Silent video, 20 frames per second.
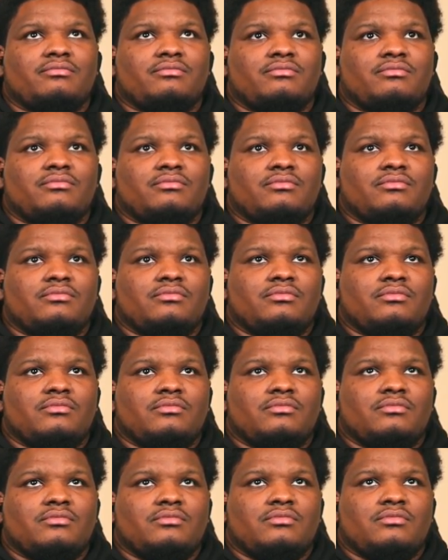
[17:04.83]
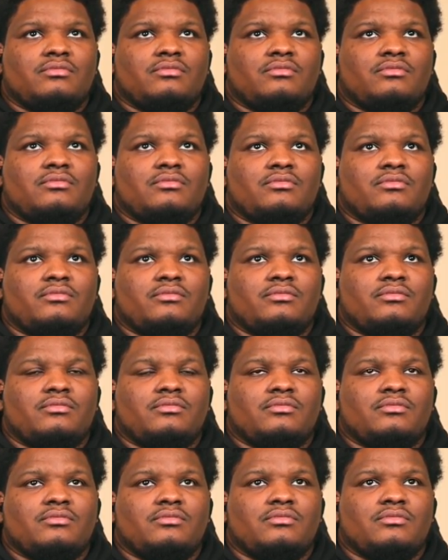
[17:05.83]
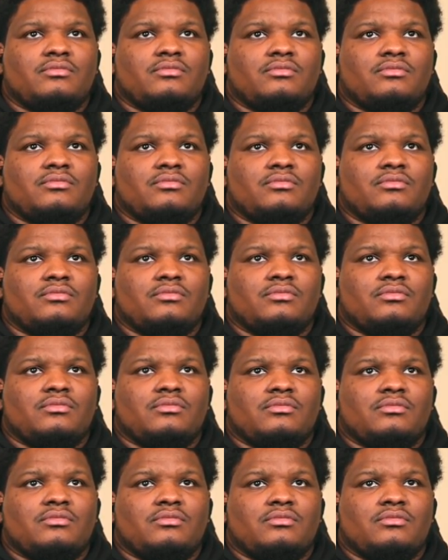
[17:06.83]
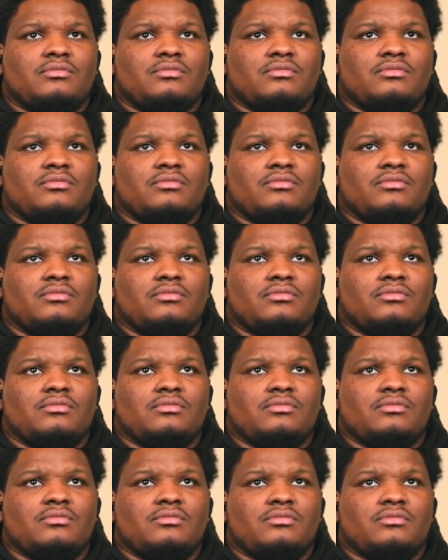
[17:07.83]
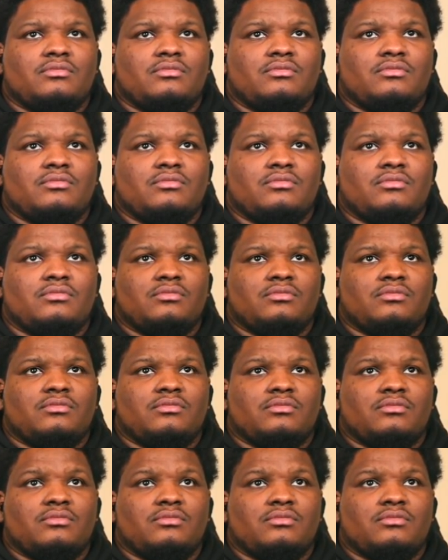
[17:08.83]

This person isn't speaking.